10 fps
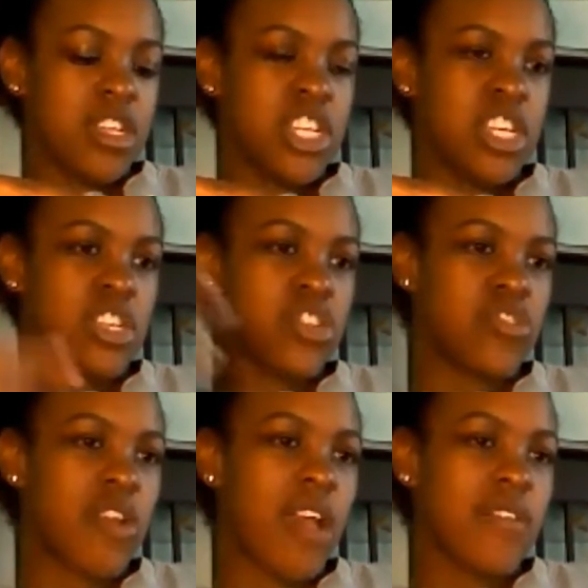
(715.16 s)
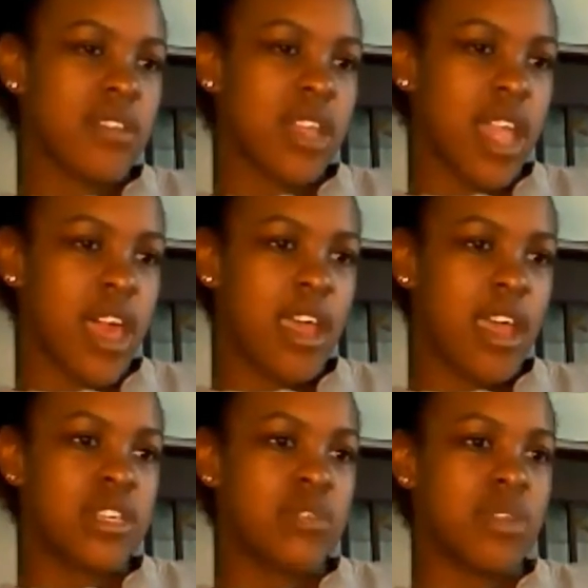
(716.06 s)
she traveled a
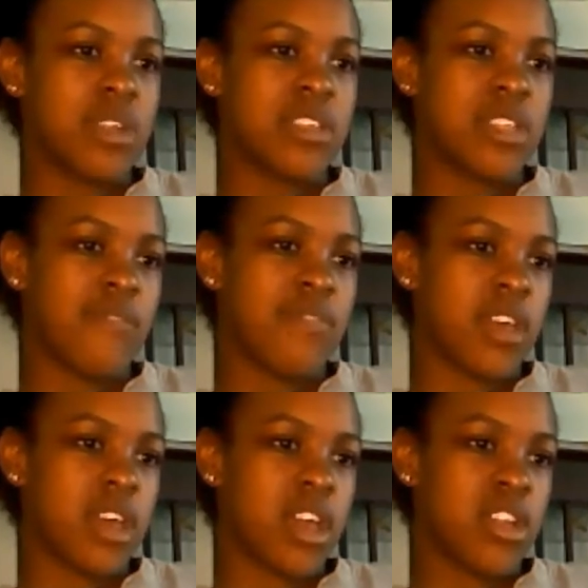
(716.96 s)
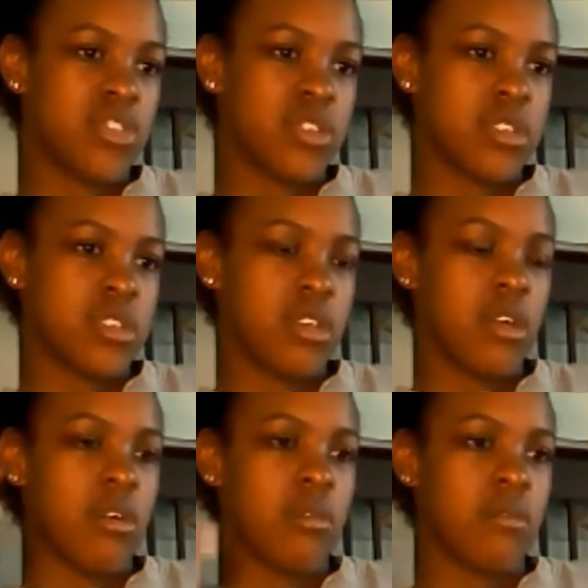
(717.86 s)
lot. She left the country to
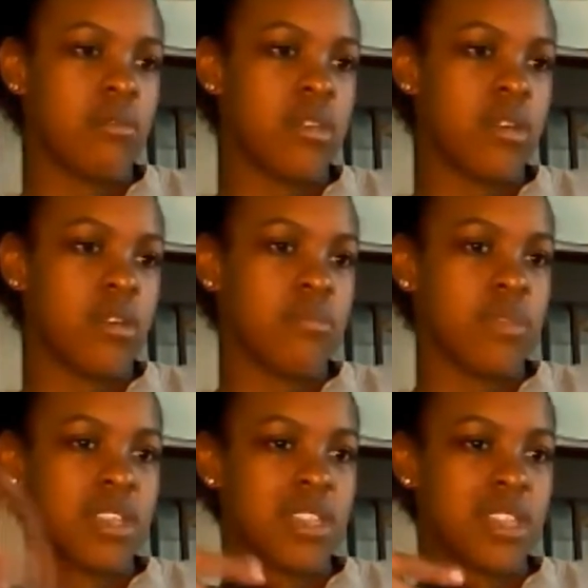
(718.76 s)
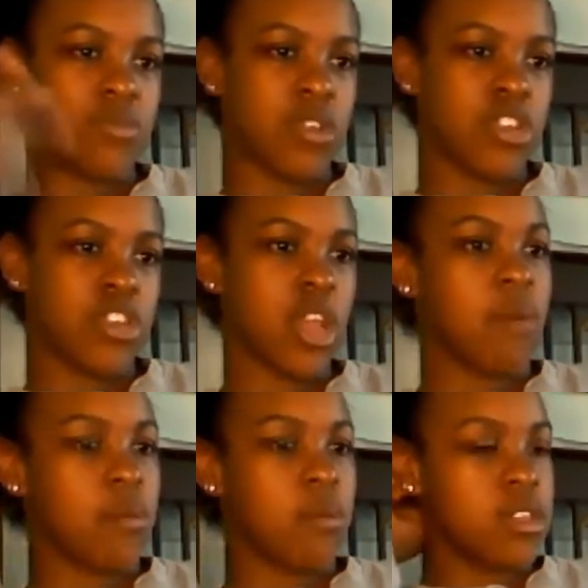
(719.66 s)
go, because that's what her
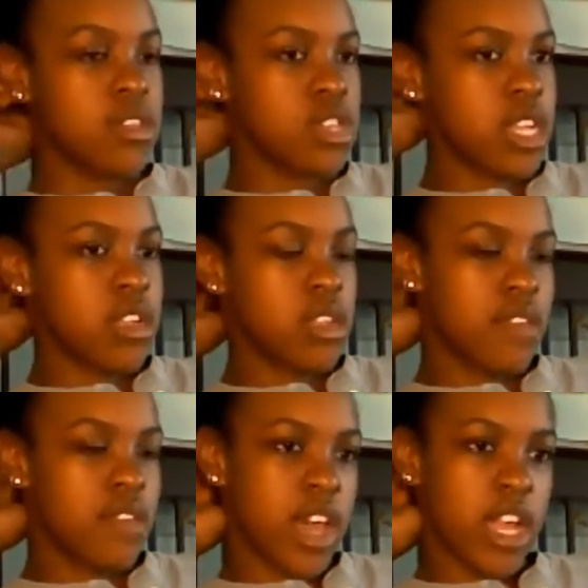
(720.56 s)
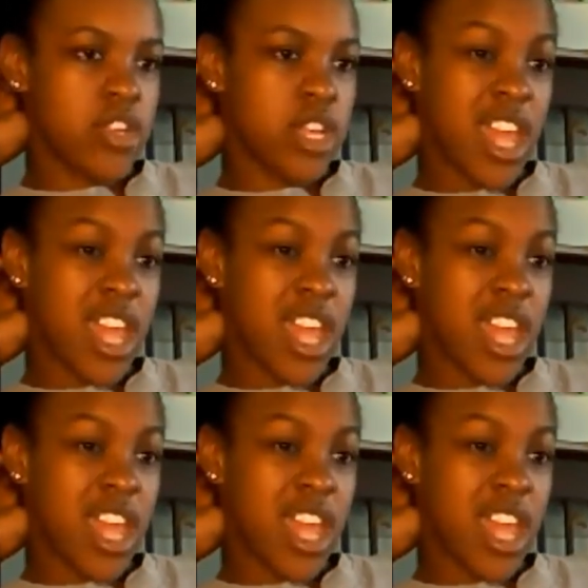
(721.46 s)
job was. She had to leave the country a